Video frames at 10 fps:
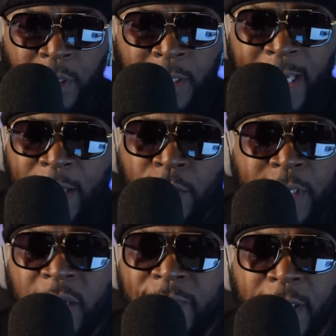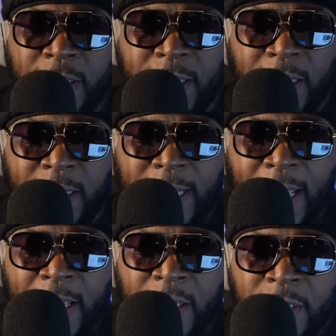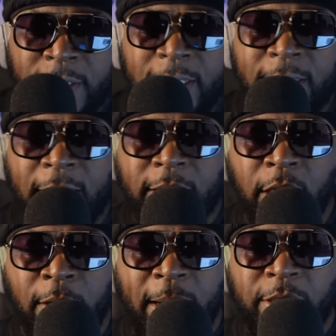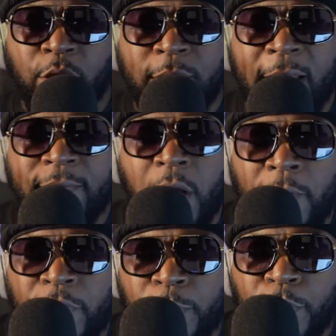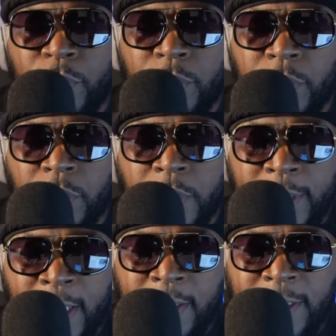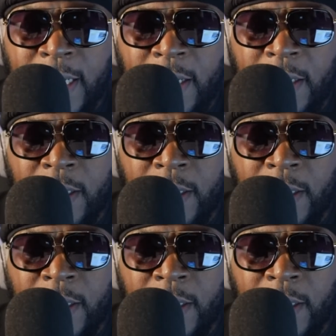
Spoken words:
He ain't gonna give her the thing that she thinks makes her life comfortable. You understand?